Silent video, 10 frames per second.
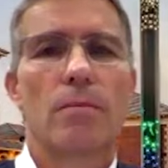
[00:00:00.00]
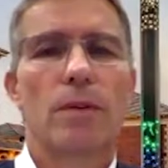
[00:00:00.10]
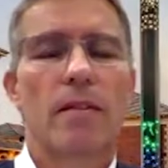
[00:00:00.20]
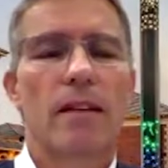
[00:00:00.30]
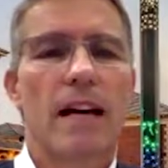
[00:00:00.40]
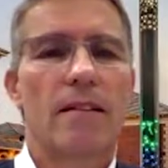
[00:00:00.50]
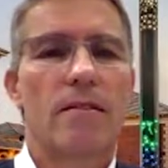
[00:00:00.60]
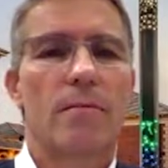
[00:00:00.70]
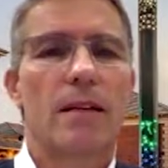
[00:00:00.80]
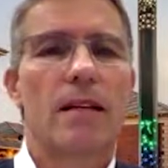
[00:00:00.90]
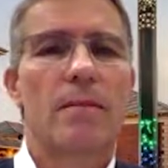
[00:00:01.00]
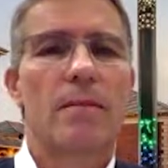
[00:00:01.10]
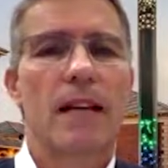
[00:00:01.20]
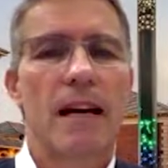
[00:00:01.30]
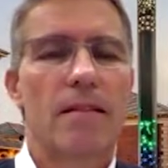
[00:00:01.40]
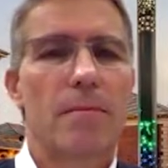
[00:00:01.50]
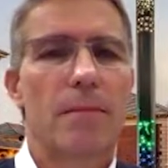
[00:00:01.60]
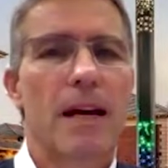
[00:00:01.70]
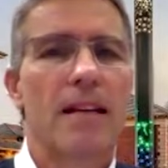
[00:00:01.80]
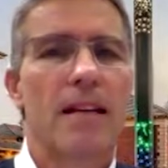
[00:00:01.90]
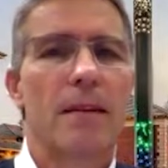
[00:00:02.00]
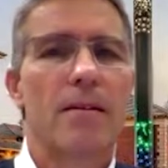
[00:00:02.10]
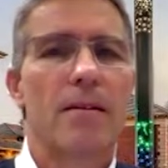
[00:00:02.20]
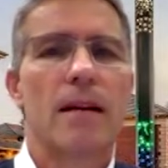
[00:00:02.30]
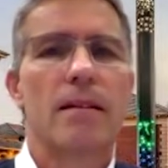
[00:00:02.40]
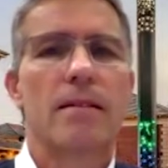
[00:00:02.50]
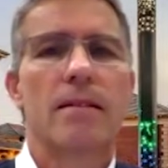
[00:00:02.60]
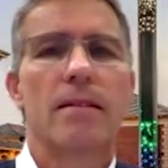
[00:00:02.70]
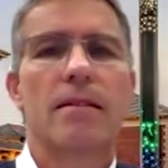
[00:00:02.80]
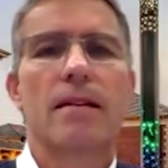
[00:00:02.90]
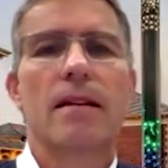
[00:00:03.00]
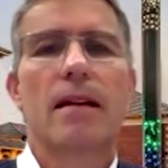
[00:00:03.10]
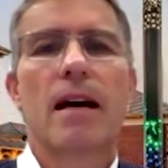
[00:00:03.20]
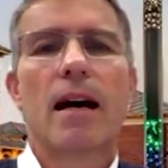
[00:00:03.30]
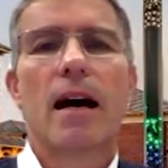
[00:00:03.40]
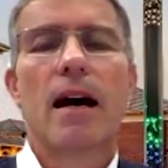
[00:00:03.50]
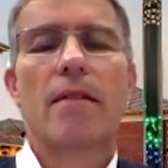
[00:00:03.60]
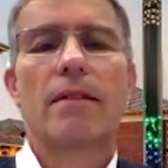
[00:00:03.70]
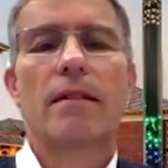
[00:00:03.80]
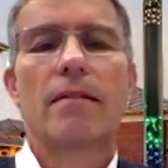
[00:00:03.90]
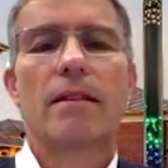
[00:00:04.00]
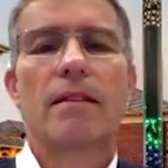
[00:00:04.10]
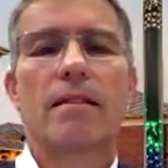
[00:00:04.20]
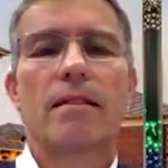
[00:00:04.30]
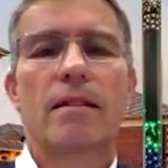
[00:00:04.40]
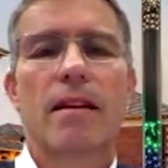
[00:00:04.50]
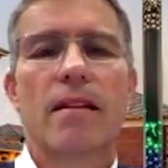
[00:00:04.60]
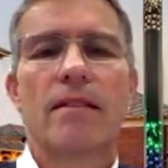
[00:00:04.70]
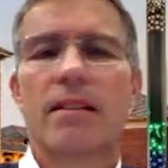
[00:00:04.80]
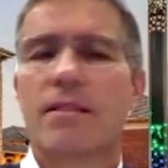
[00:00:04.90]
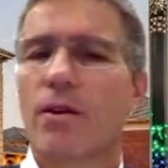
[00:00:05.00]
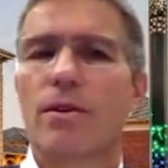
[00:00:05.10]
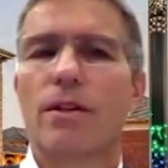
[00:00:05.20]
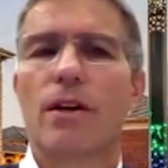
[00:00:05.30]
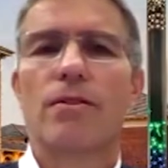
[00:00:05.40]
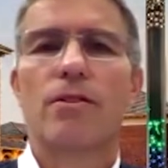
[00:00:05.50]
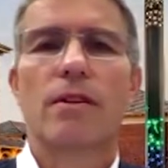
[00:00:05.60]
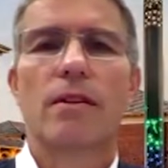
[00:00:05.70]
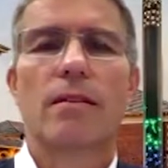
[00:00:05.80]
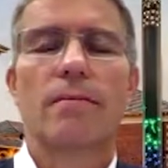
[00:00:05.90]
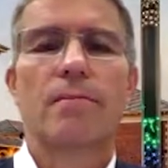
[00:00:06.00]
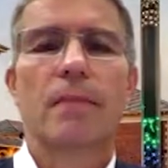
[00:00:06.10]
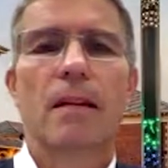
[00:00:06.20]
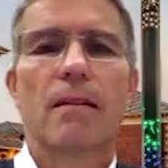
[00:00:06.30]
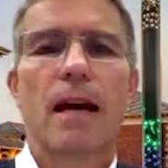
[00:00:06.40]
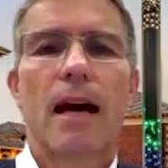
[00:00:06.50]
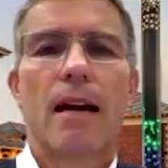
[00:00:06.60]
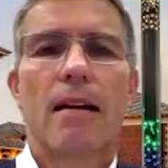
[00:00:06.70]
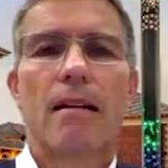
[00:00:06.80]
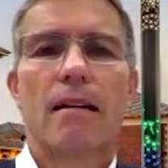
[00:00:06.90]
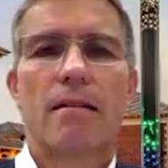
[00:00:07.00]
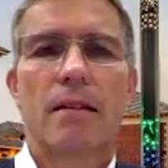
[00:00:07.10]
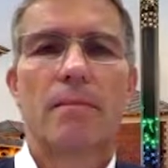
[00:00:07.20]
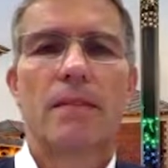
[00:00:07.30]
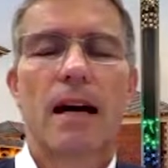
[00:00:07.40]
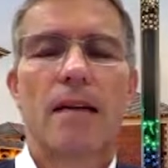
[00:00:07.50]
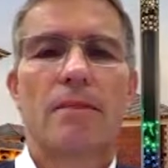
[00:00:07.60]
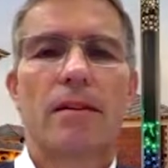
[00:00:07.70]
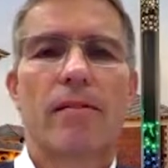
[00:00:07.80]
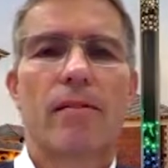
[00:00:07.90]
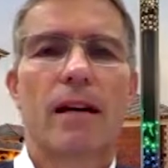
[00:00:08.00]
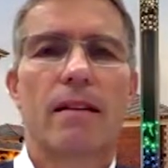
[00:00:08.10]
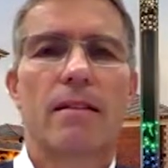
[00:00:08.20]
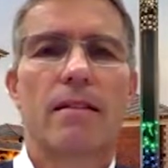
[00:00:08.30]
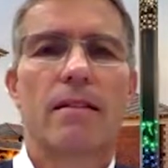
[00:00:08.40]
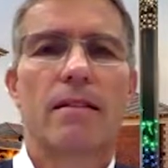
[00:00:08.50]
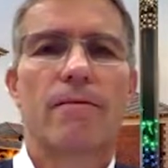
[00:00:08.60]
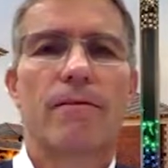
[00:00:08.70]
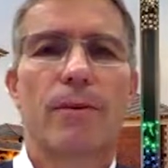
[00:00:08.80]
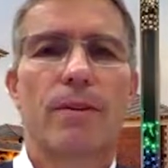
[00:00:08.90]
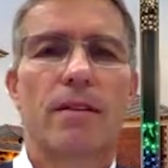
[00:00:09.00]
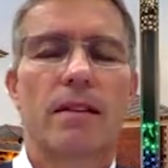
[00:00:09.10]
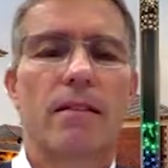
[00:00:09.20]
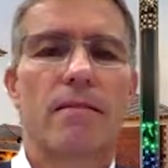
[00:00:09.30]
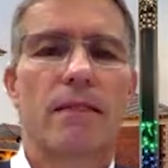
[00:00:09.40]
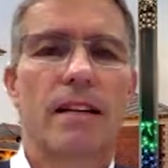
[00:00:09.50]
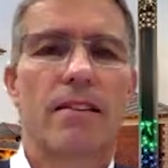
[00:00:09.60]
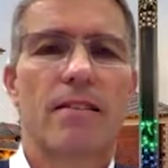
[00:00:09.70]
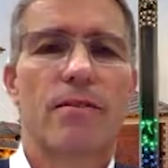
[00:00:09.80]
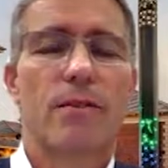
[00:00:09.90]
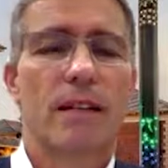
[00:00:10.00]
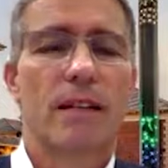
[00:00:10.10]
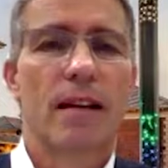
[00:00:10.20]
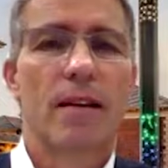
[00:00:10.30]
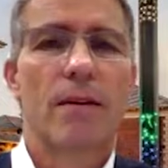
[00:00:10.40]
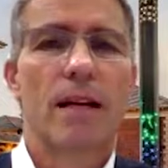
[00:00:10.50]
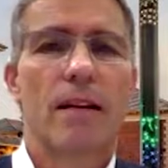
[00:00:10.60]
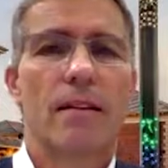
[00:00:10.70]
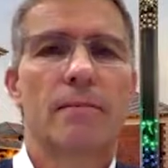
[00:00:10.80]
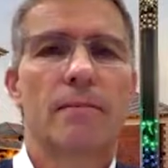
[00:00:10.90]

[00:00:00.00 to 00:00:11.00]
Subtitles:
would have liked to be without the pandemic crisis, there is this old notion that sometimes a crisis forces innovation to accelerate.